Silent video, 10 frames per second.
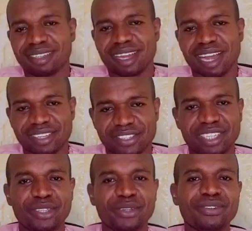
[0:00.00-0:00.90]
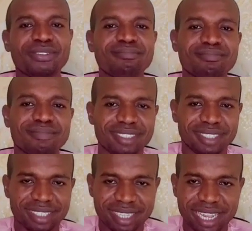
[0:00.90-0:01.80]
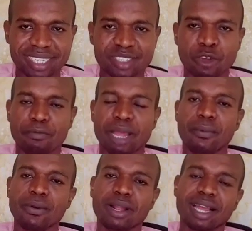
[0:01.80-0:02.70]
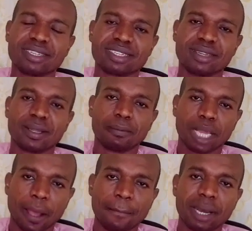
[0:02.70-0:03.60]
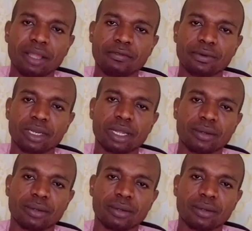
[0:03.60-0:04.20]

and see you next of my broadcast, and bye for now.